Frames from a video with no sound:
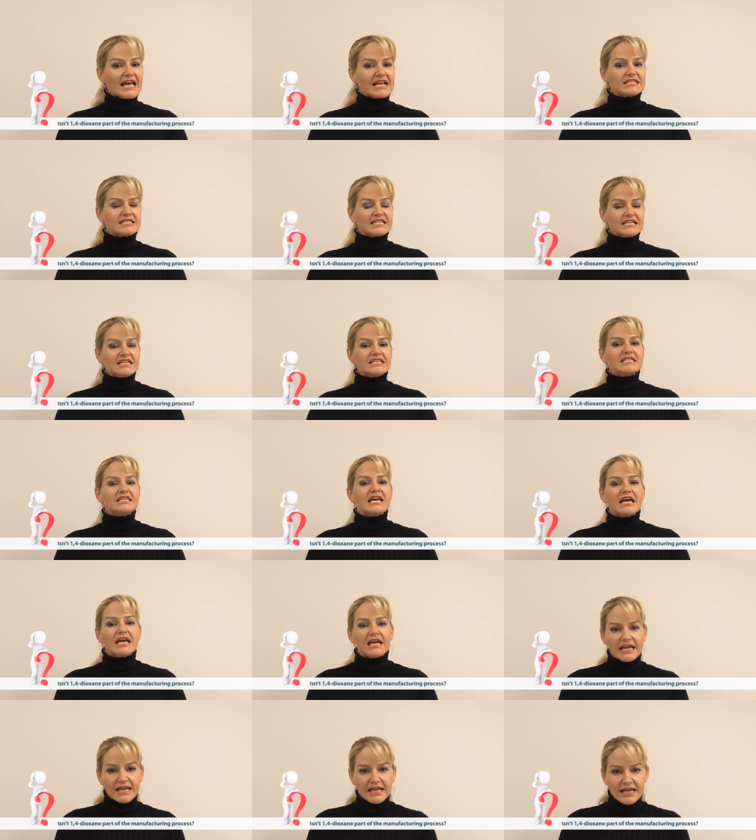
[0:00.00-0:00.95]
And
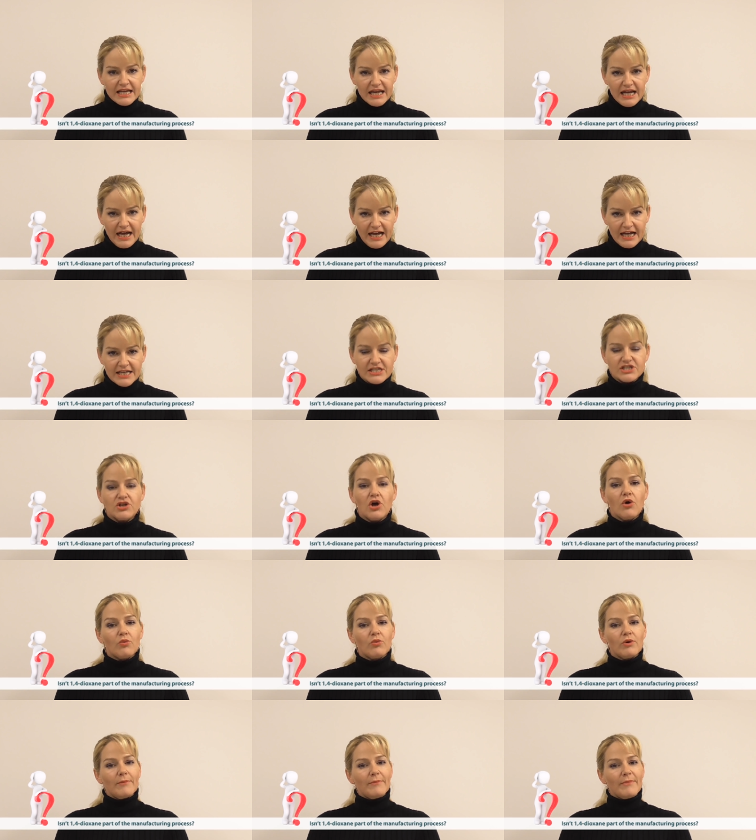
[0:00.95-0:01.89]
in any case,
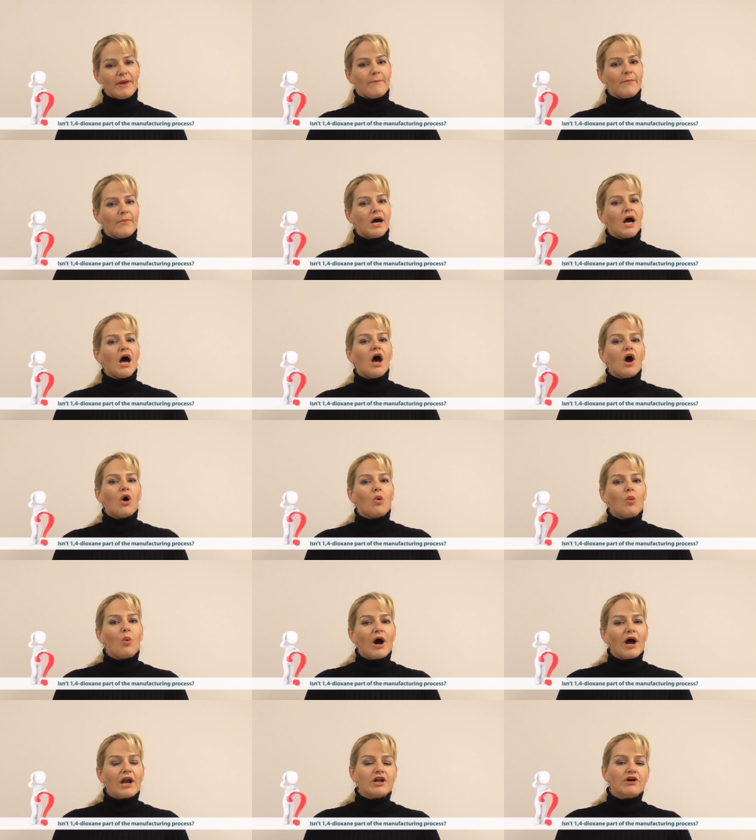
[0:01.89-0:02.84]
remember,
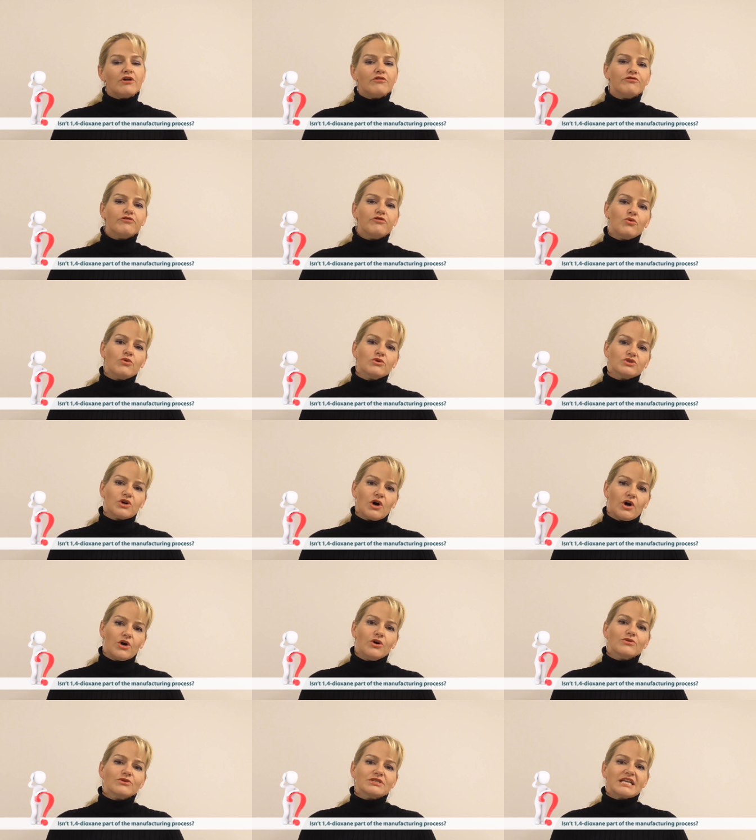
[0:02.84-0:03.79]

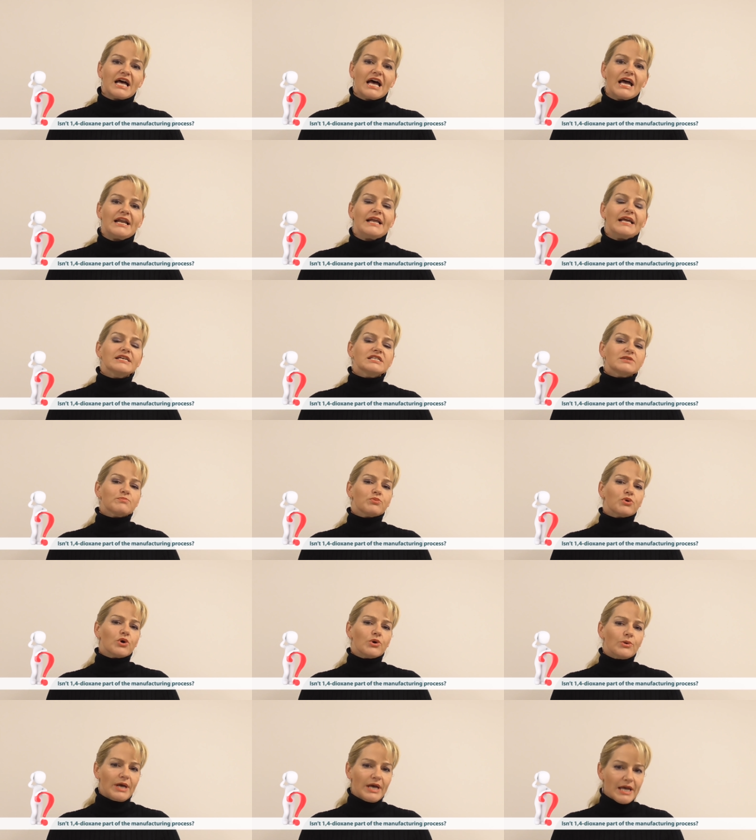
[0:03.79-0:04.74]
1,4-dioxane is
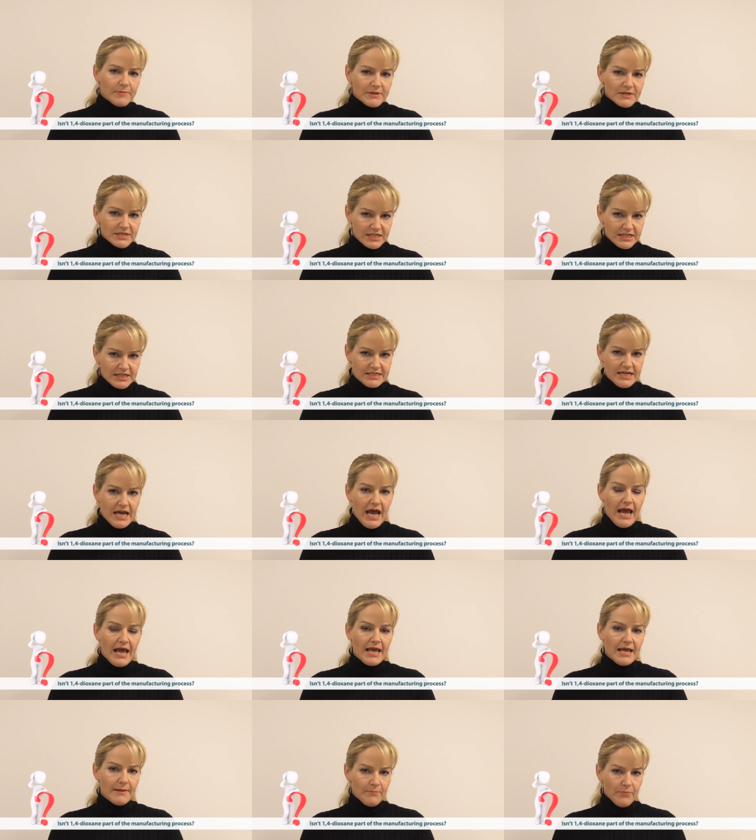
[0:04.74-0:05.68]
prohibited
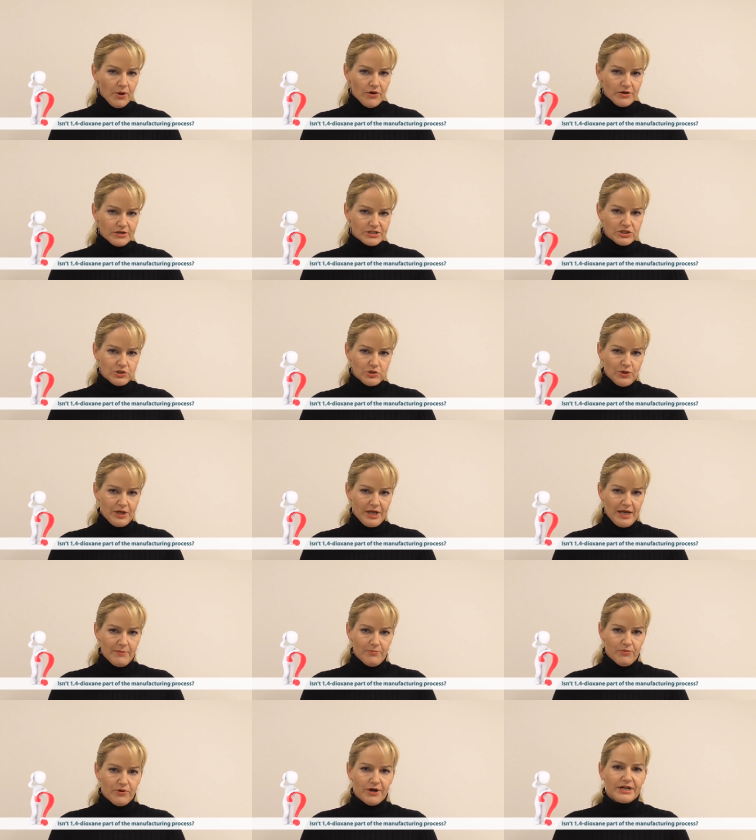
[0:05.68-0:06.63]
in personal
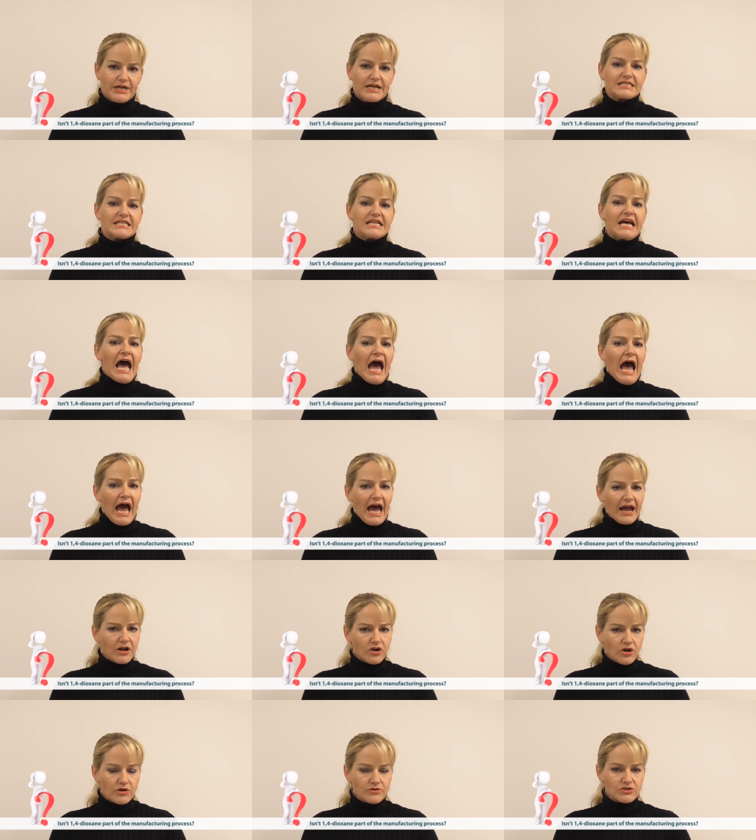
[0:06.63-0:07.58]
care products
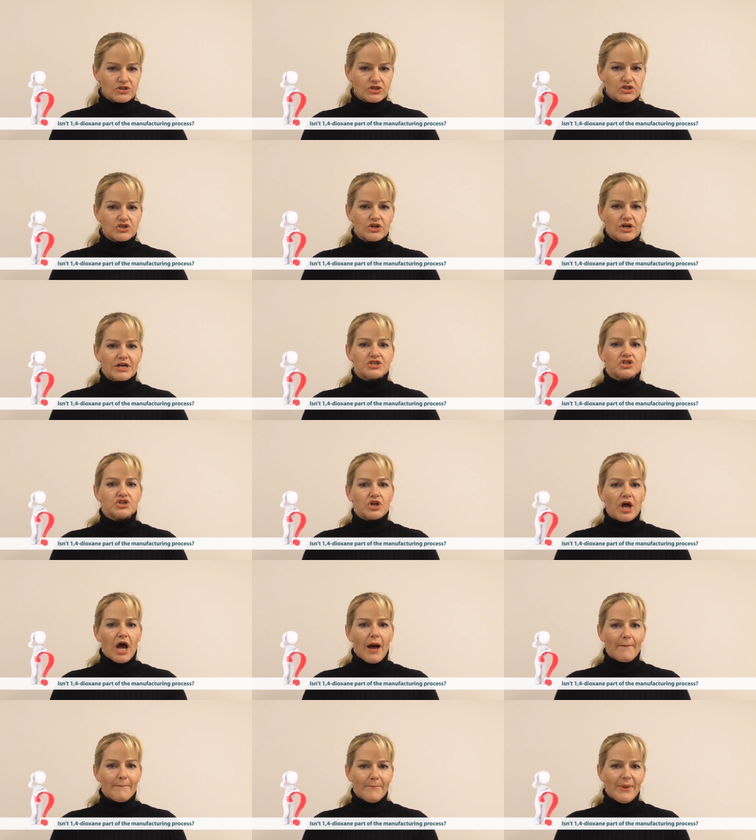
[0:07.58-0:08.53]
at a
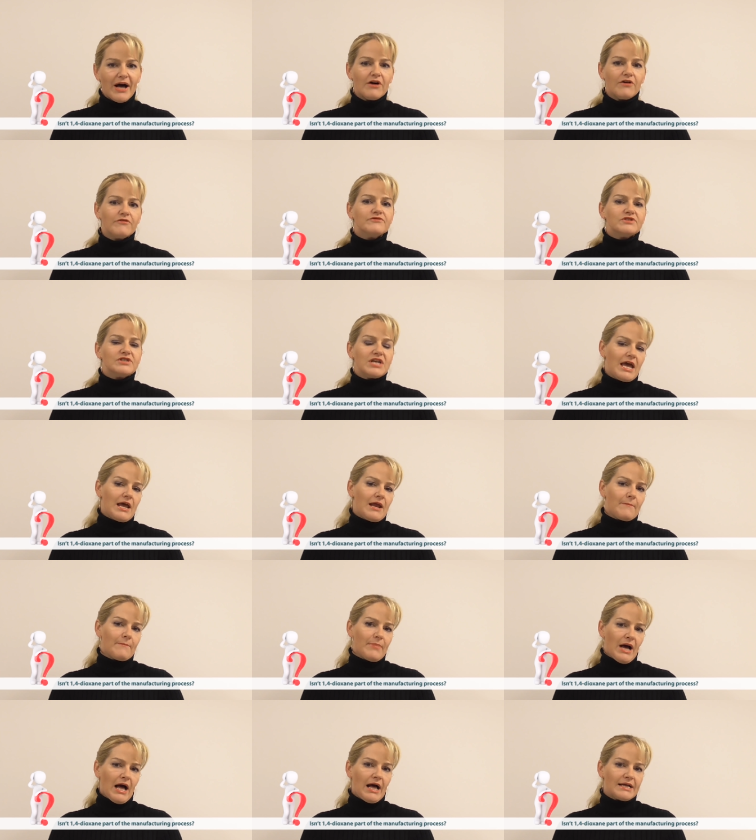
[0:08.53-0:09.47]
concentration above
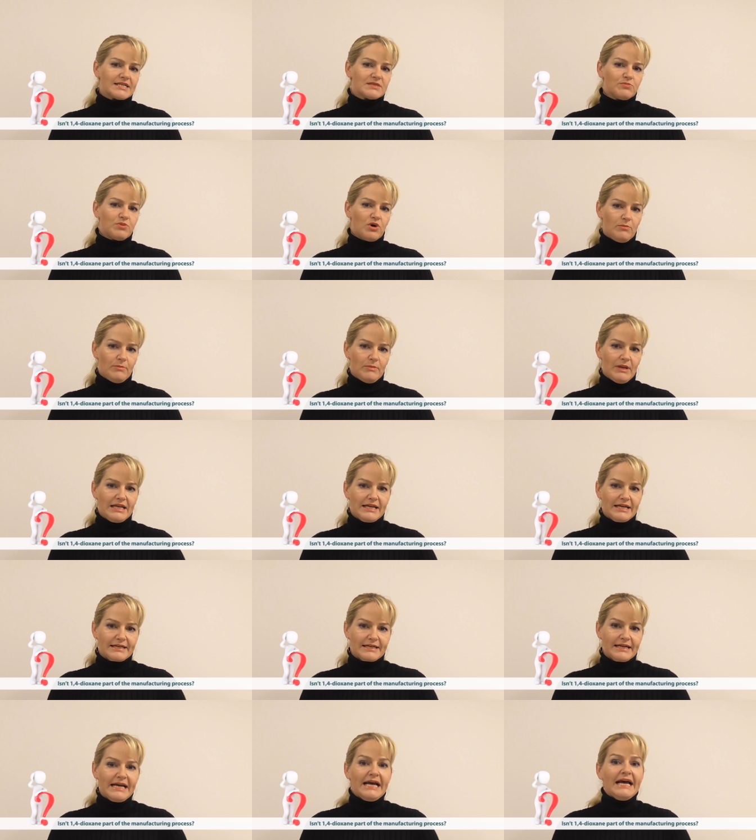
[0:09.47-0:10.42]
10 parts per
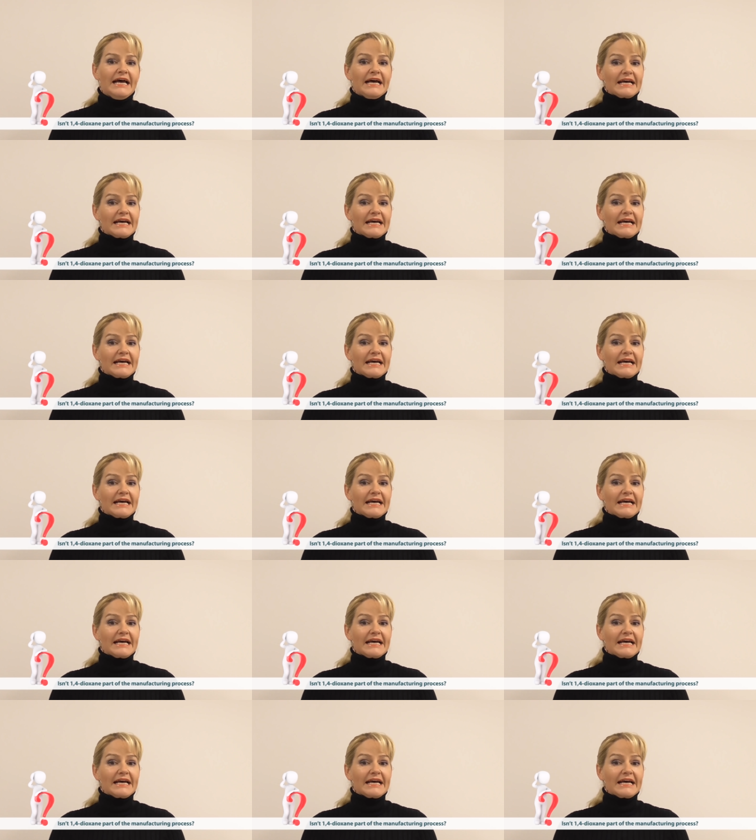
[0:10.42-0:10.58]
million.